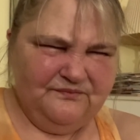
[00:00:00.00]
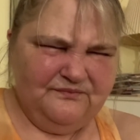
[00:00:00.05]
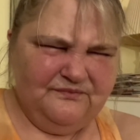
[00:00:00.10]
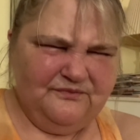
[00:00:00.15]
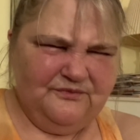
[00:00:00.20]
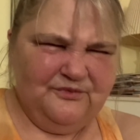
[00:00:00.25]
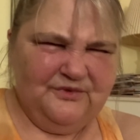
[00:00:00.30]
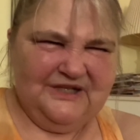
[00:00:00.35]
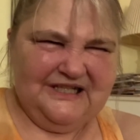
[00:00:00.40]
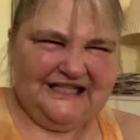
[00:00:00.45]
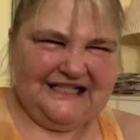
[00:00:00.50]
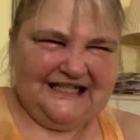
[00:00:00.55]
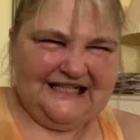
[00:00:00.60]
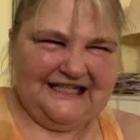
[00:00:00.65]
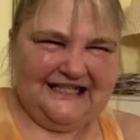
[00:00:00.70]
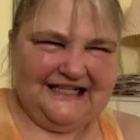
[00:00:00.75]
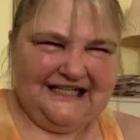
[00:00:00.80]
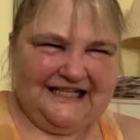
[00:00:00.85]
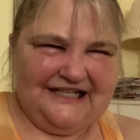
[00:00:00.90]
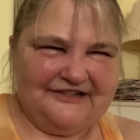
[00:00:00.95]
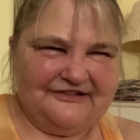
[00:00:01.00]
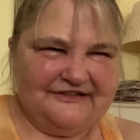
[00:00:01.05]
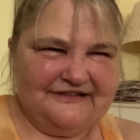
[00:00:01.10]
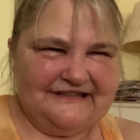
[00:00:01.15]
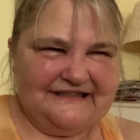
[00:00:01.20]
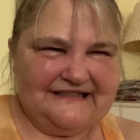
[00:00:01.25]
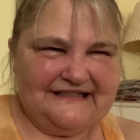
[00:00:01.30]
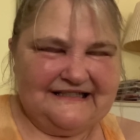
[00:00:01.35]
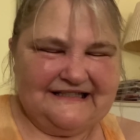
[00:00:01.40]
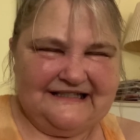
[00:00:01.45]
What
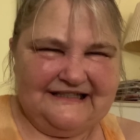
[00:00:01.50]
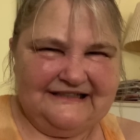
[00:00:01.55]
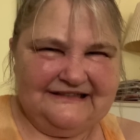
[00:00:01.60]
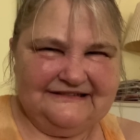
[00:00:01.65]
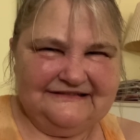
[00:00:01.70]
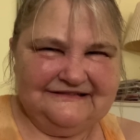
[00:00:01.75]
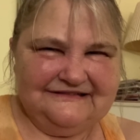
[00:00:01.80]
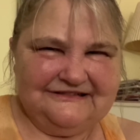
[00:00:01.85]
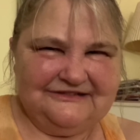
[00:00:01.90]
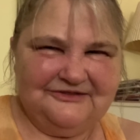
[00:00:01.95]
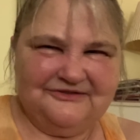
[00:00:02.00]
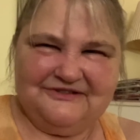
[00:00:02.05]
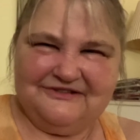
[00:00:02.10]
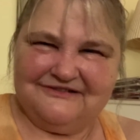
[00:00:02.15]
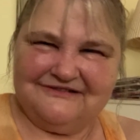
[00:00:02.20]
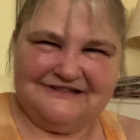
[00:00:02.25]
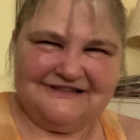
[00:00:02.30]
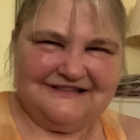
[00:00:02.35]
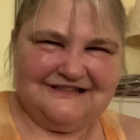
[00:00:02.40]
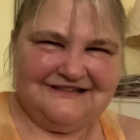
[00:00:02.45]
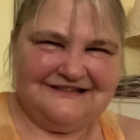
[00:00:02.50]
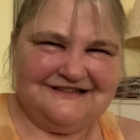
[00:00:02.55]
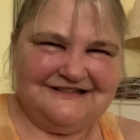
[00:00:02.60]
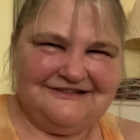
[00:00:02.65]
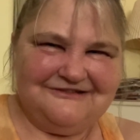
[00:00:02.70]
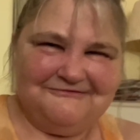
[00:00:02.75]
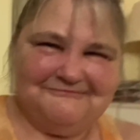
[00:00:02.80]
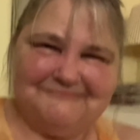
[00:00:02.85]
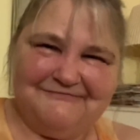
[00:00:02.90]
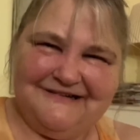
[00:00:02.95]
else? Well, there's just
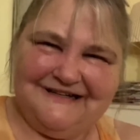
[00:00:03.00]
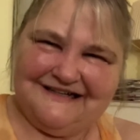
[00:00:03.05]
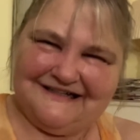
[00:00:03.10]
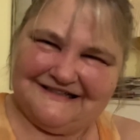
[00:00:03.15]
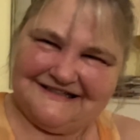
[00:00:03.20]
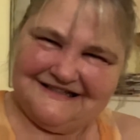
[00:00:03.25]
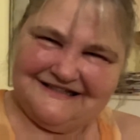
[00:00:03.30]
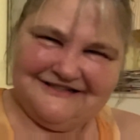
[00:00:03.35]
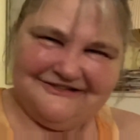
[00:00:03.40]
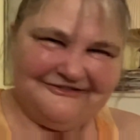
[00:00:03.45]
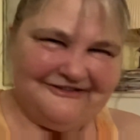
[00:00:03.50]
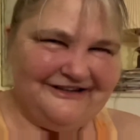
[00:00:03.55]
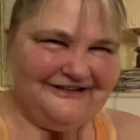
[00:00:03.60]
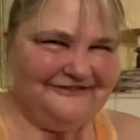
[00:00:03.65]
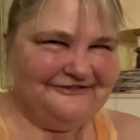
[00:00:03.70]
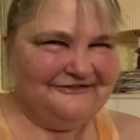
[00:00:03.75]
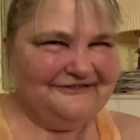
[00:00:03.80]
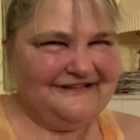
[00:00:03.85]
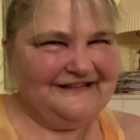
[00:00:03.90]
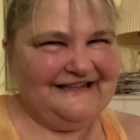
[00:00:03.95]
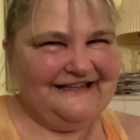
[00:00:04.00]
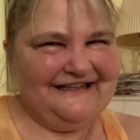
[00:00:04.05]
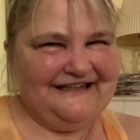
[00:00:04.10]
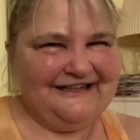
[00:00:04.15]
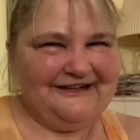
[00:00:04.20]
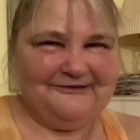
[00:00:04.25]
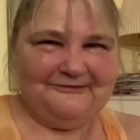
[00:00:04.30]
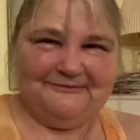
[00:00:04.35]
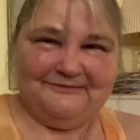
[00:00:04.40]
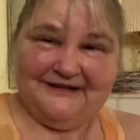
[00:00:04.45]
so much, so I don't think
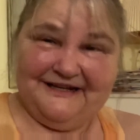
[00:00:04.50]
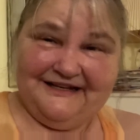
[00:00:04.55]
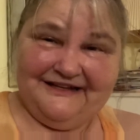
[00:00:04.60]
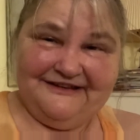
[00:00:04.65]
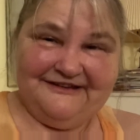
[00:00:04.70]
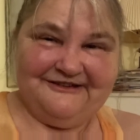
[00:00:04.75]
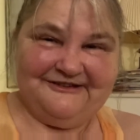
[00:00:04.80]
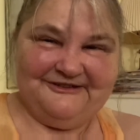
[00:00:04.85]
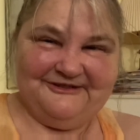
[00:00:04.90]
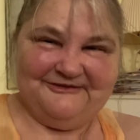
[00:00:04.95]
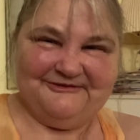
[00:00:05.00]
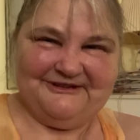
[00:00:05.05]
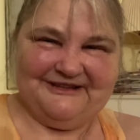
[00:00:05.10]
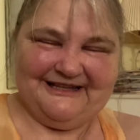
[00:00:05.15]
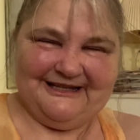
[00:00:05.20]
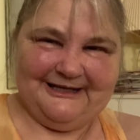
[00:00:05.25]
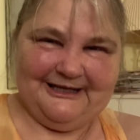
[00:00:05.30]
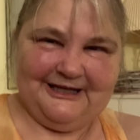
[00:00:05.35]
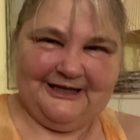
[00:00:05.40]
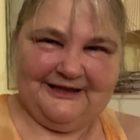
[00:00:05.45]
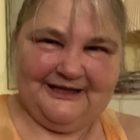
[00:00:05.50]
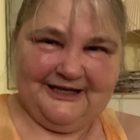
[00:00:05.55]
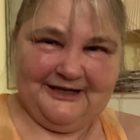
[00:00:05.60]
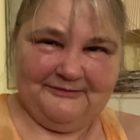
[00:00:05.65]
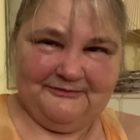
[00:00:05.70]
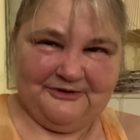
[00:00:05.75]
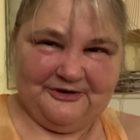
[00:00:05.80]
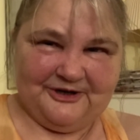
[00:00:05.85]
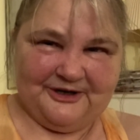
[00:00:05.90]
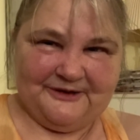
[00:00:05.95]
I'll bother you with anything
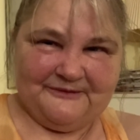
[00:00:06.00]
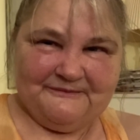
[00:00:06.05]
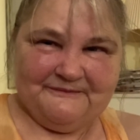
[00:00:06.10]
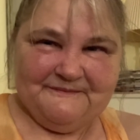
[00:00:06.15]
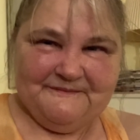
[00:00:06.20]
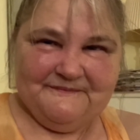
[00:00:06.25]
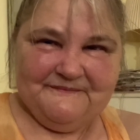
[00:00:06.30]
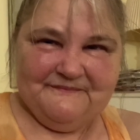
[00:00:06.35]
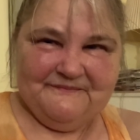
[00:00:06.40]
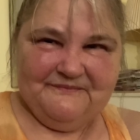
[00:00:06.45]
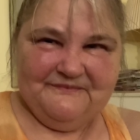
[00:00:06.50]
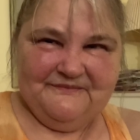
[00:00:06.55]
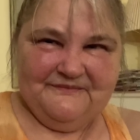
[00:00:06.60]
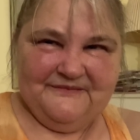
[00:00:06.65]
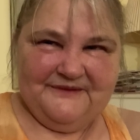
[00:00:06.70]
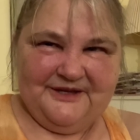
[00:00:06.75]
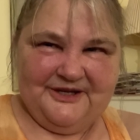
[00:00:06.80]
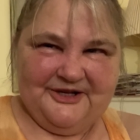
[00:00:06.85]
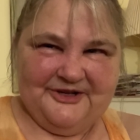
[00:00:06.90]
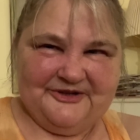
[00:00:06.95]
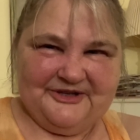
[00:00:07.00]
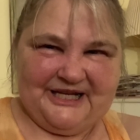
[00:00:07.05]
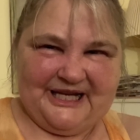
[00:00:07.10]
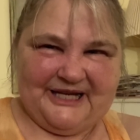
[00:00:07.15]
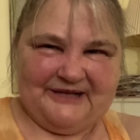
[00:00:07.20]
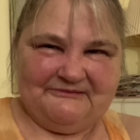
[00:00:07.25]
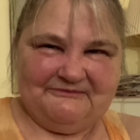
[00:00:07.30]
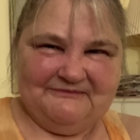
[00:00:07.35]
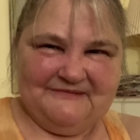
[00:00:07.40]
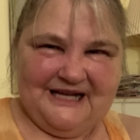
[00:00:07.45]
more.
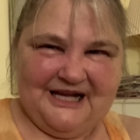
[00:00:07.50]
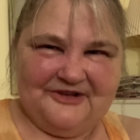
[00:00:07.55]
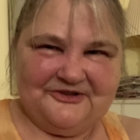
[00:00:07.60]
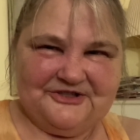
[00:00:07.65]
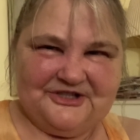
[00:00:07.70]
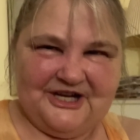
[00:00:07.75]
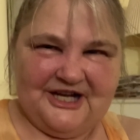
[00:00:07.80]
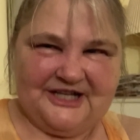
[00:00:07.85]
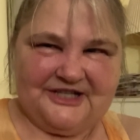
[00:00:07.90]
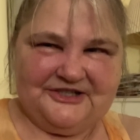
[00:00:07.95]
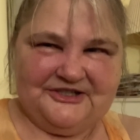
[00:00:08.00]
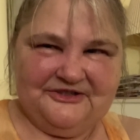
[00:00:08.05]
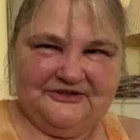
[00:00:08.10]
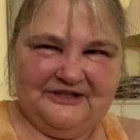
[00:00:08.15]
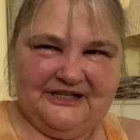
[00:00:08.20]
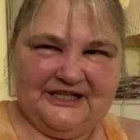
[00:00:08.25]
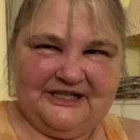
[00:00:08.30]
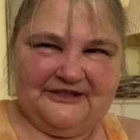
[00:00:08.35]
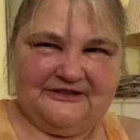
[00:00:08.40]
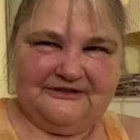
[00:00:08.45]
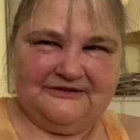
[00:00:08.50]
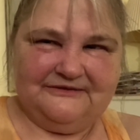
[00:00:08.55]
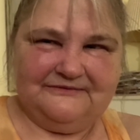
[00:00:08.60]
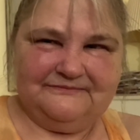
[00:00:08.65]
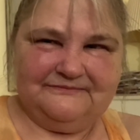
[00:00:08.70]
Okay, I'll talk to you later.